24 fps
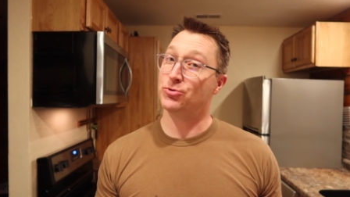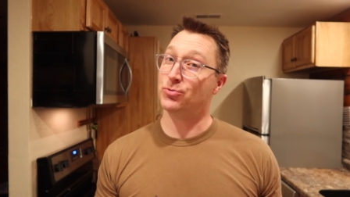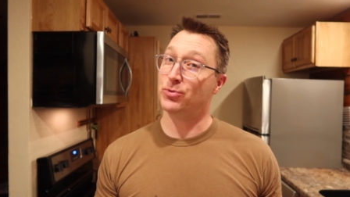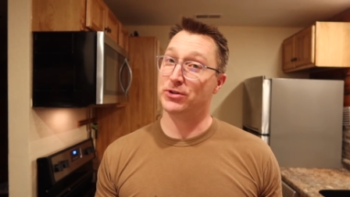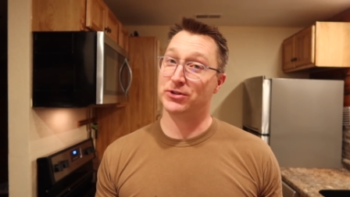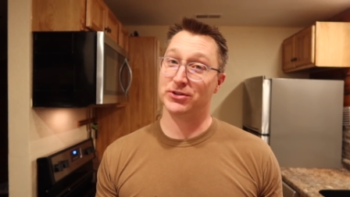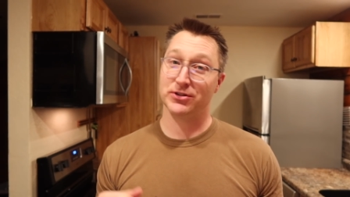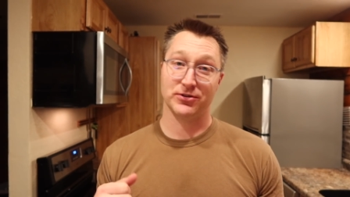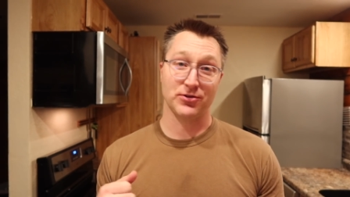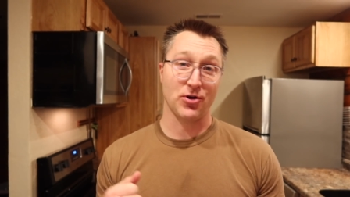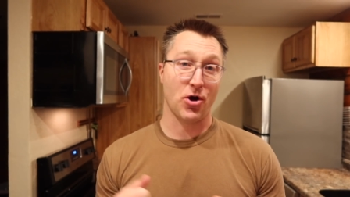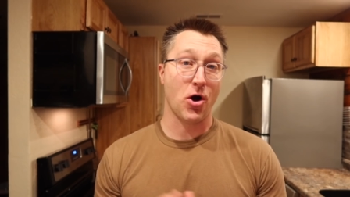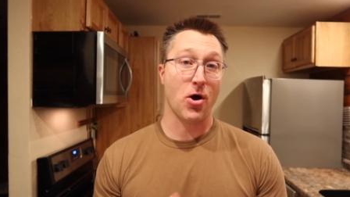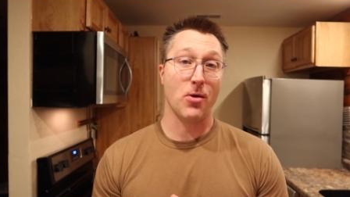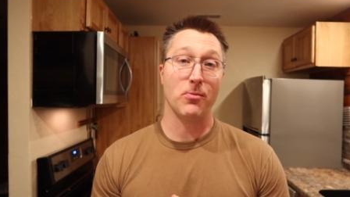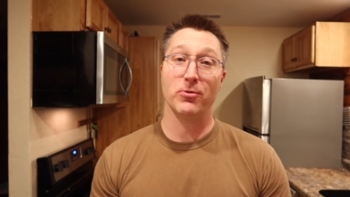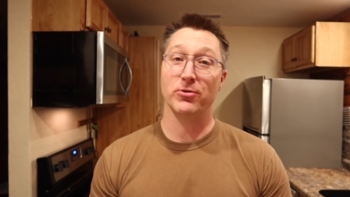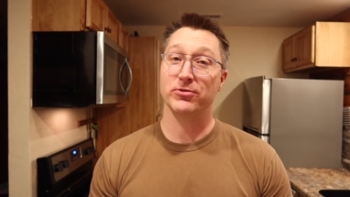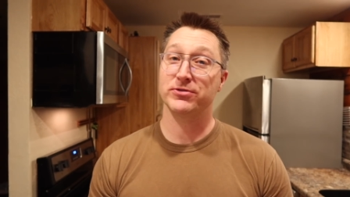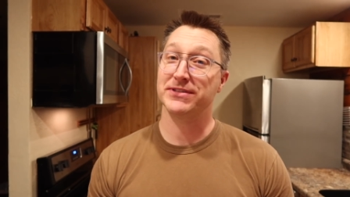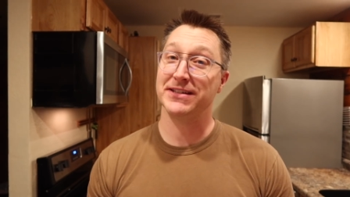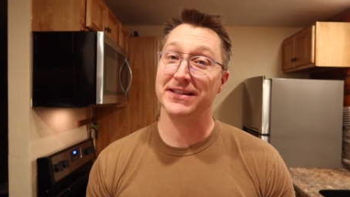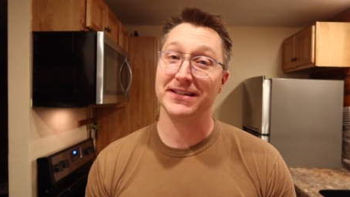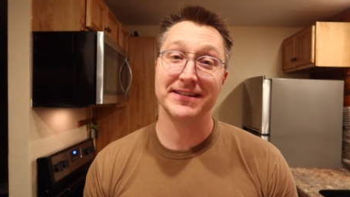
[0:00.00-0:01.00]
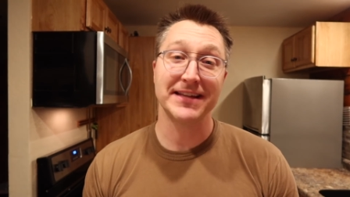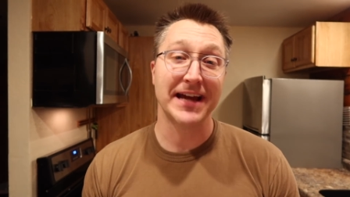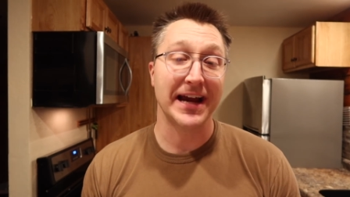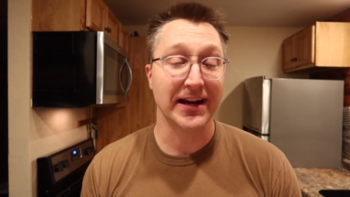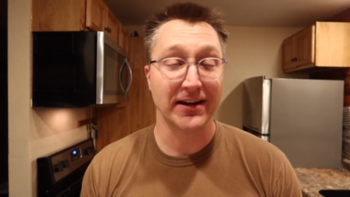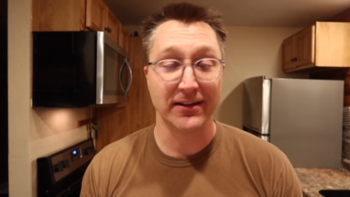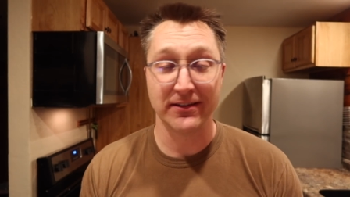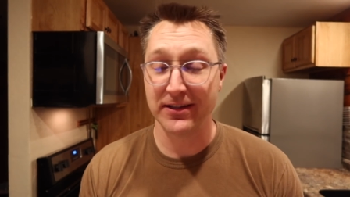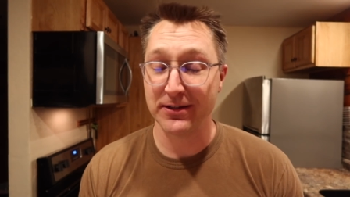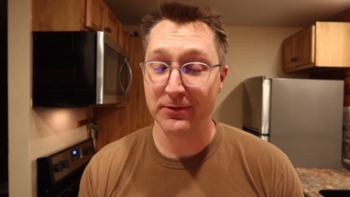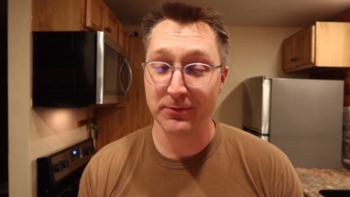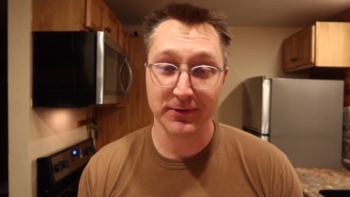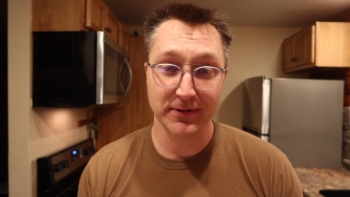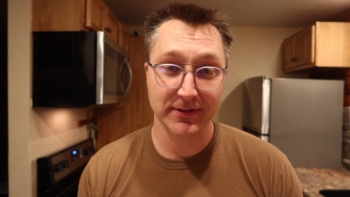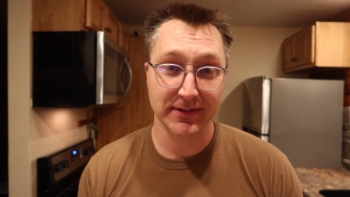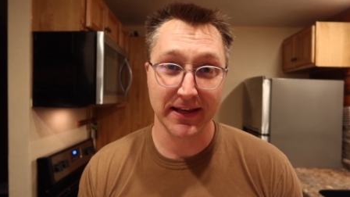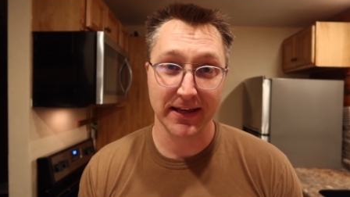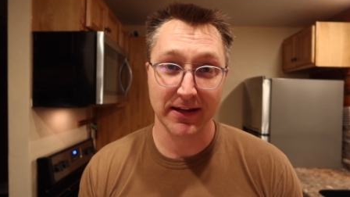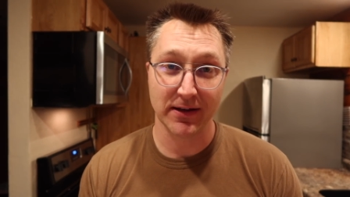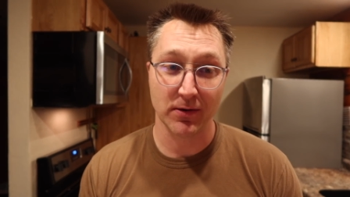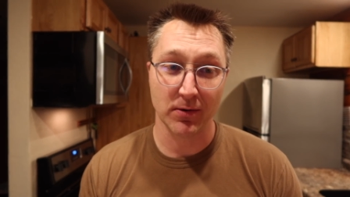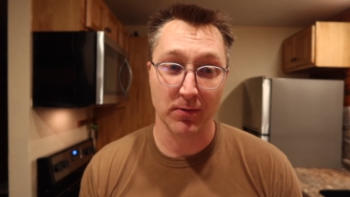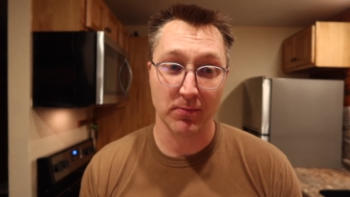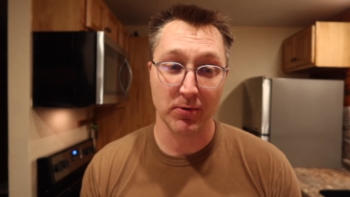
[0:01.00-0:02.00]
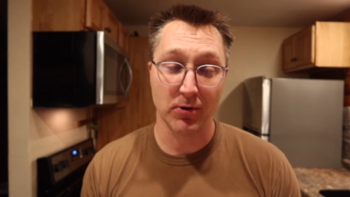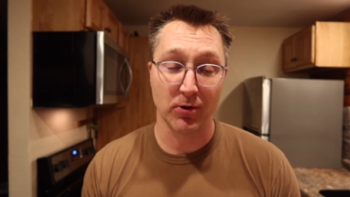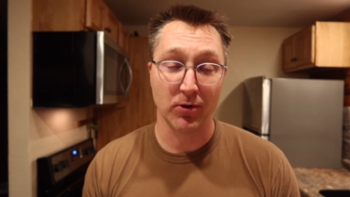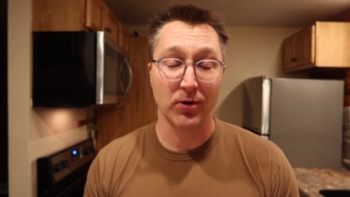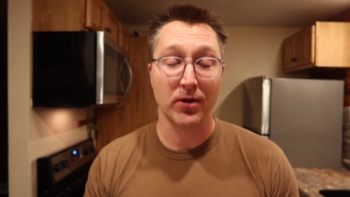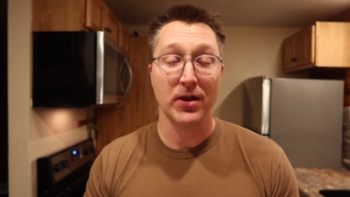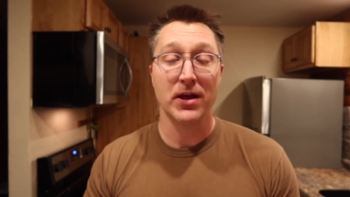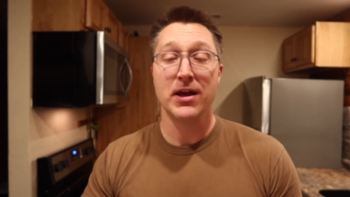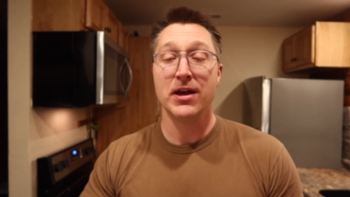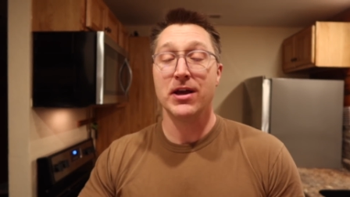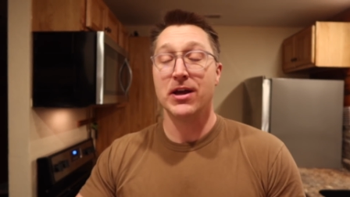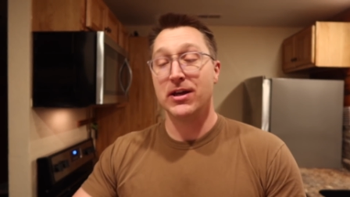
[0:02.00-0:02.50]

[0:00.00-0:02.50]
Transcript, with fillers: which is almost entirely recyclable,